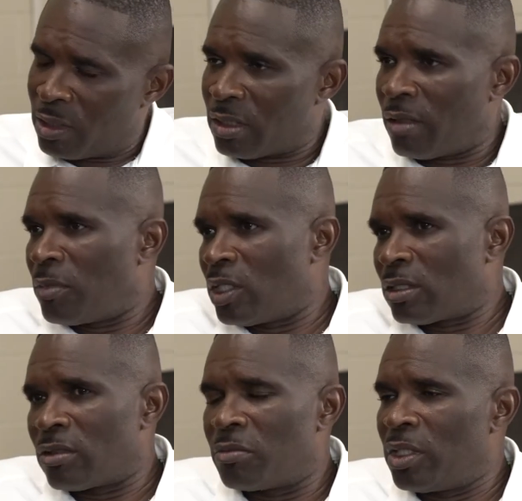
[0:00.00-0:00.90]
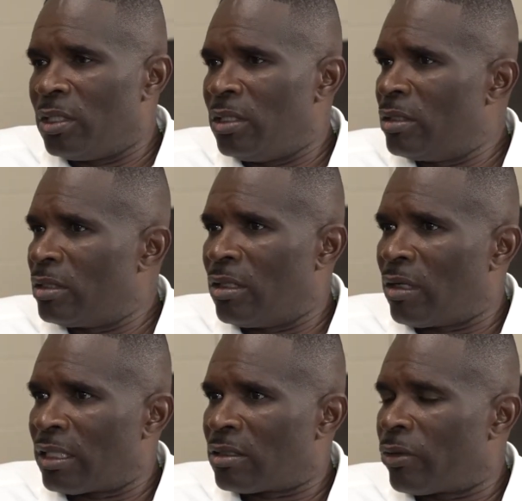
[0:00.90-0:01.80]
And some months it'll be,
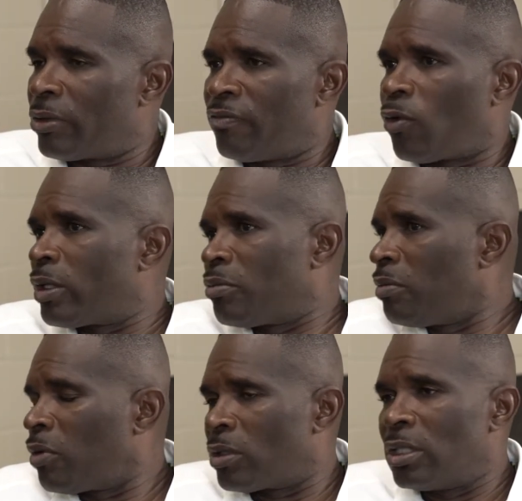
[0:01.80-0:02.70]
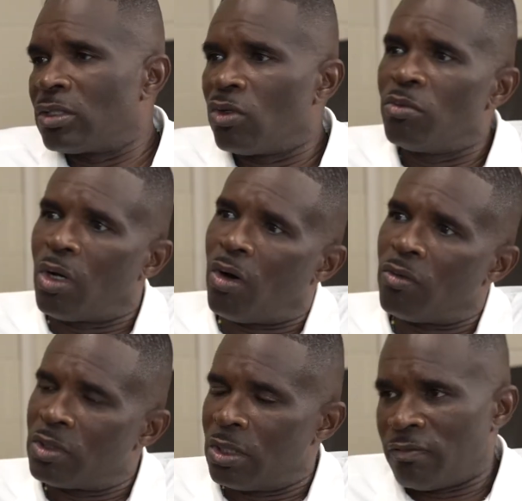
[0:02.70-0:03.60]
like 30, 40 people on this Zoom call
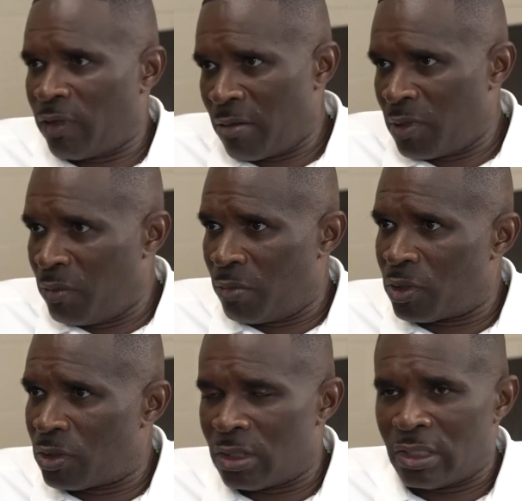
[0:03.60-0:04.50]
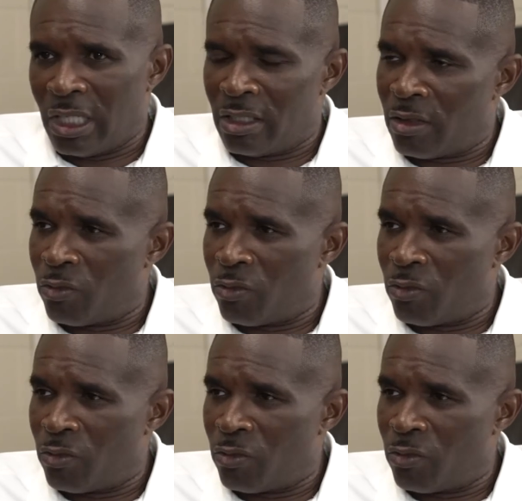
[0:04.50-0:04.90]
with just family members, just saying hello.